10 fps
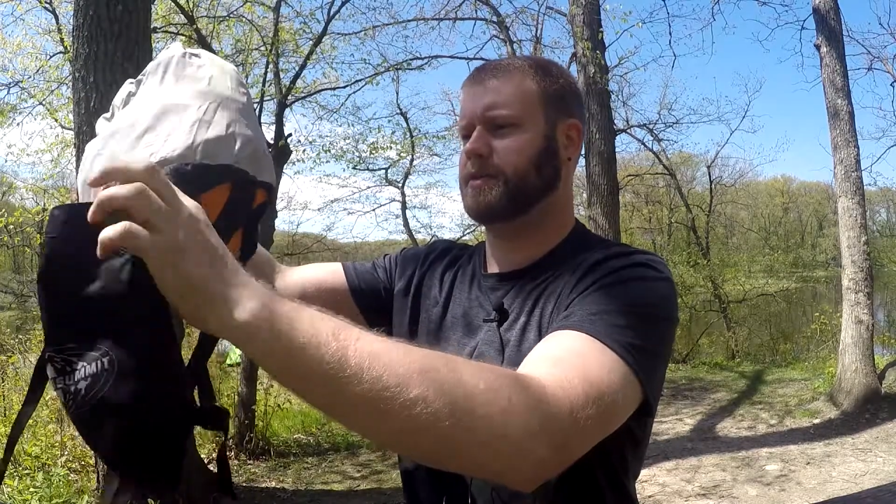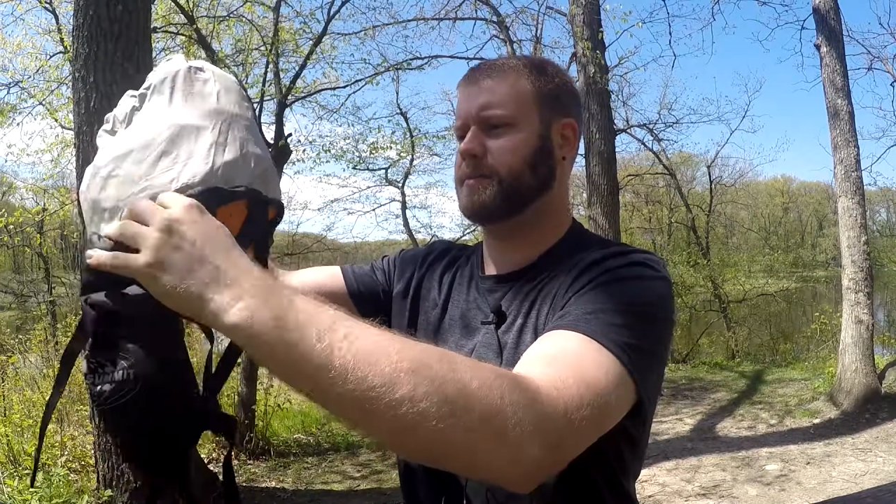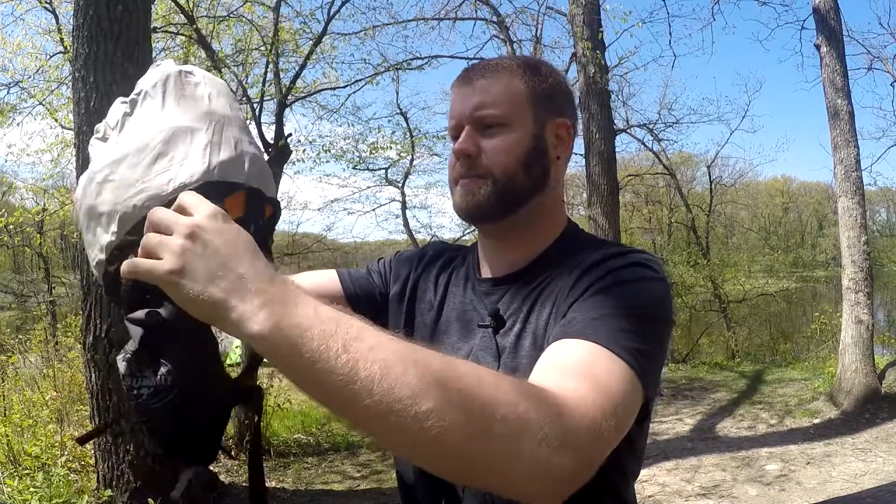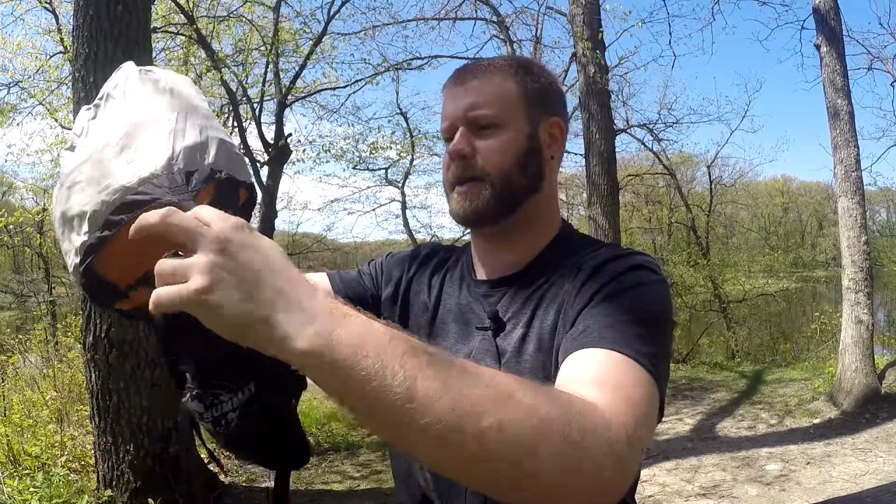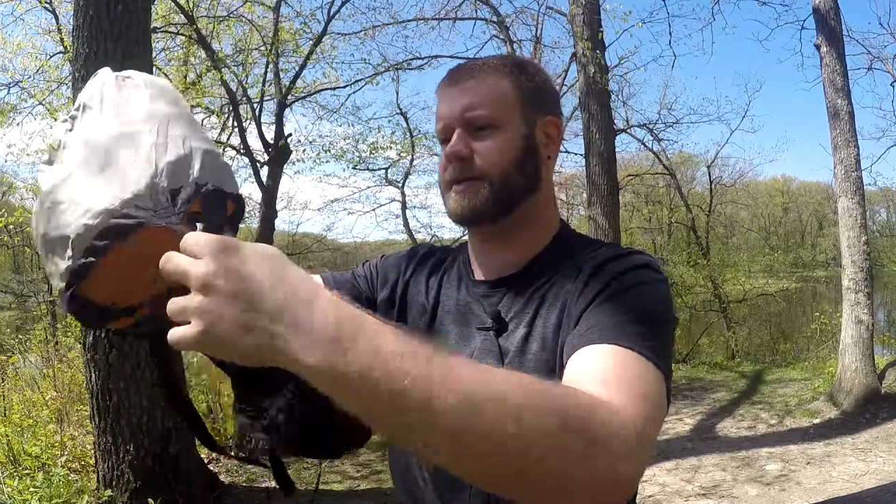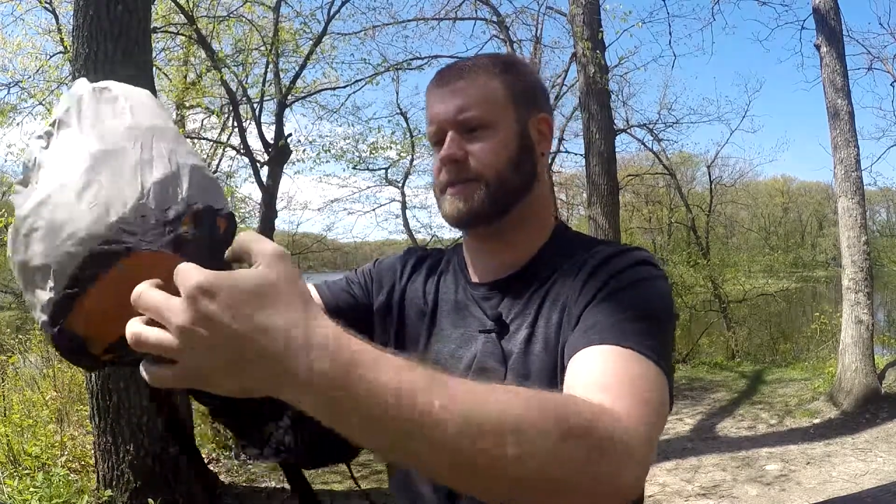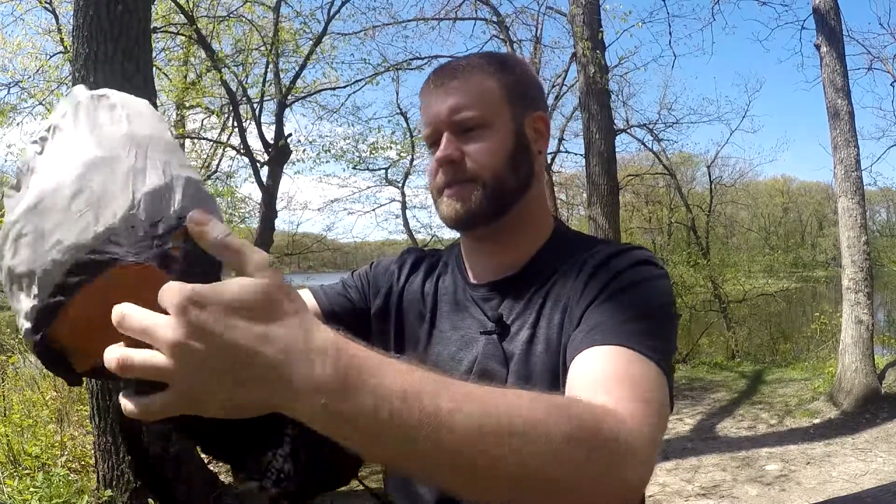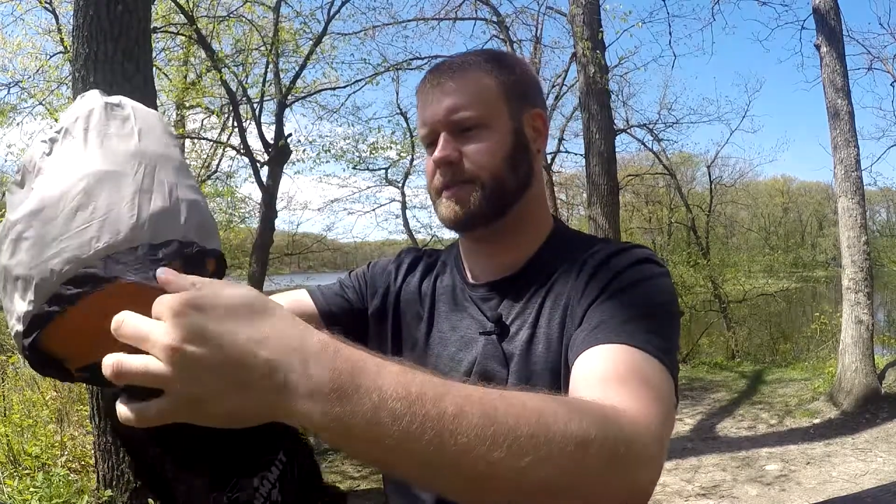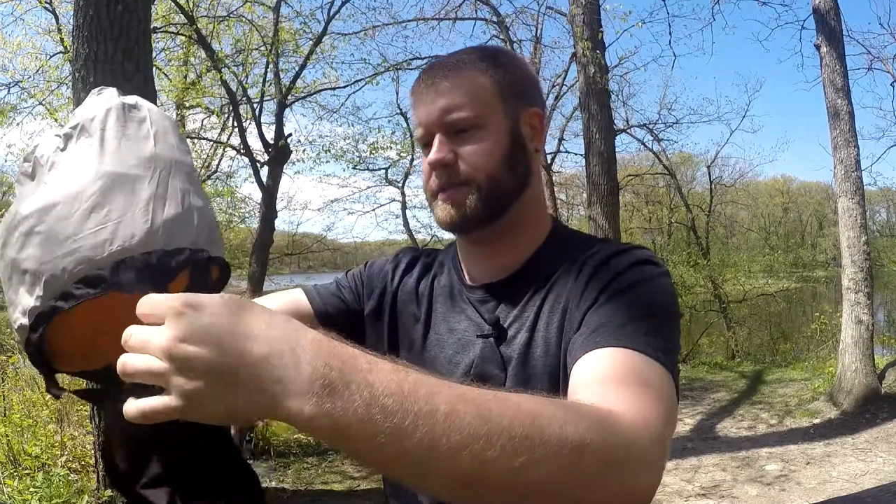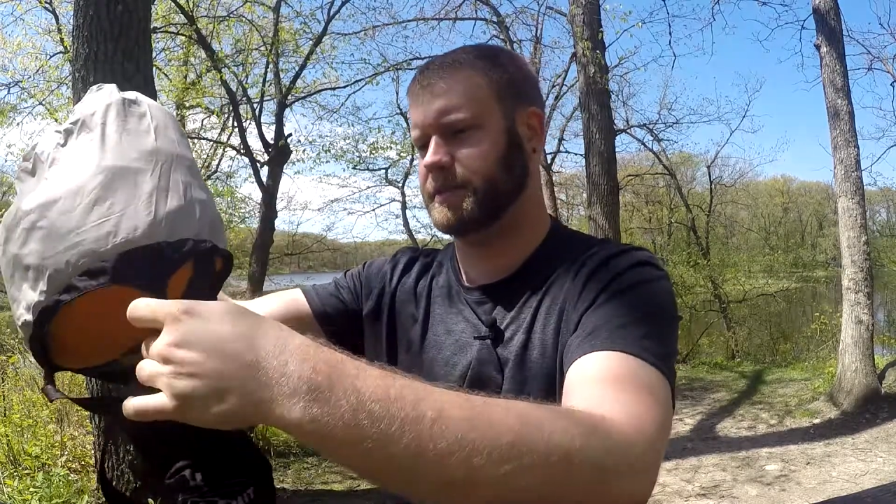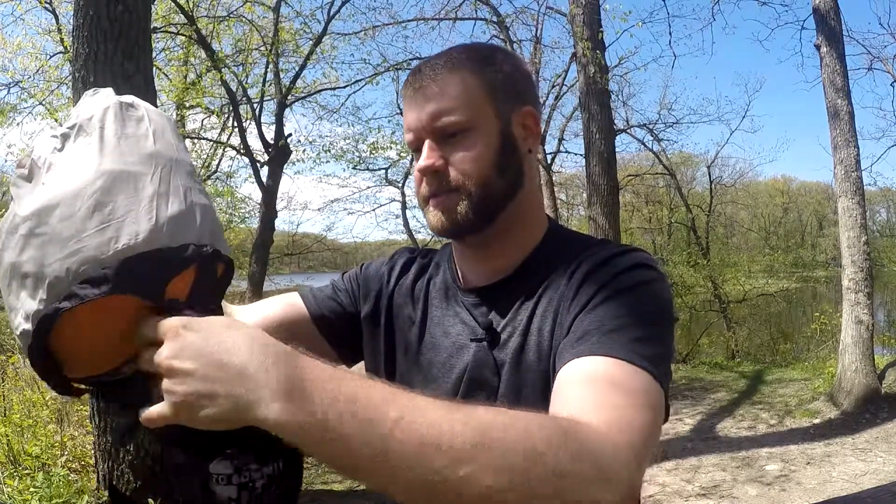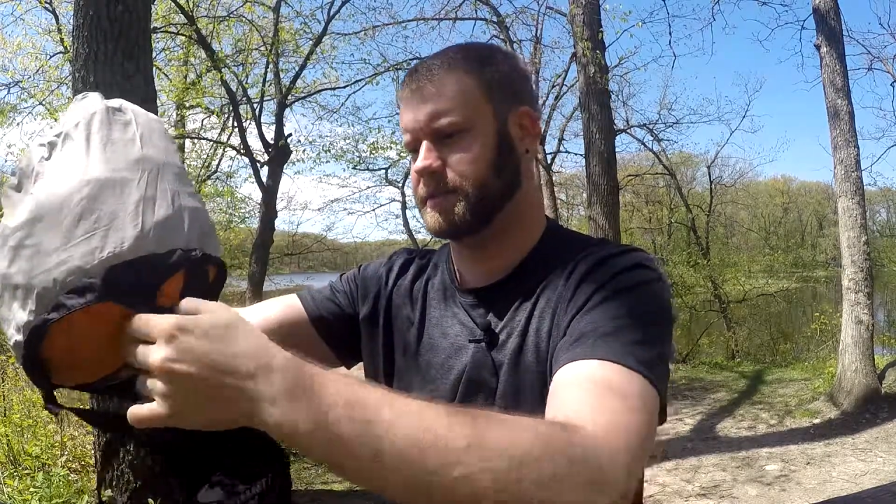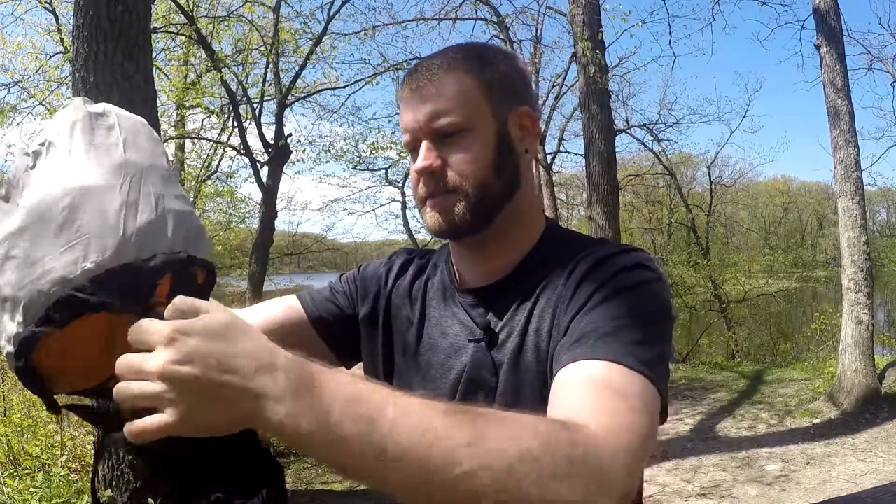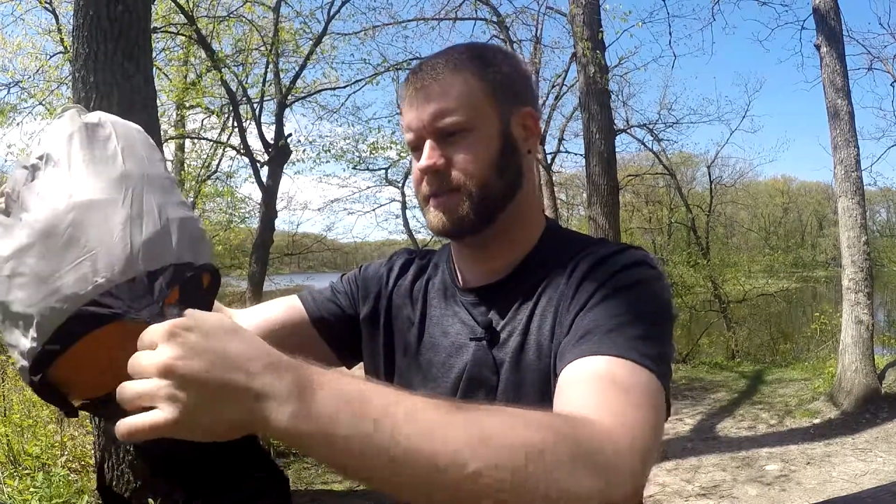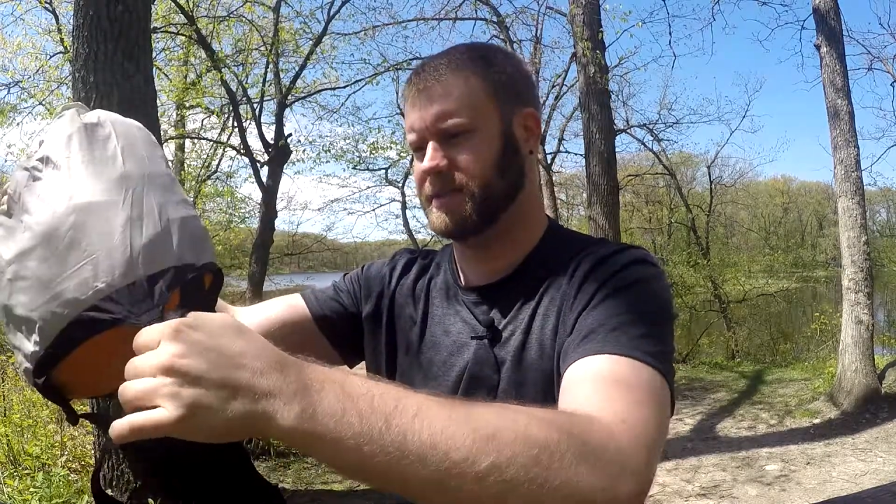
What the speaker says: the best is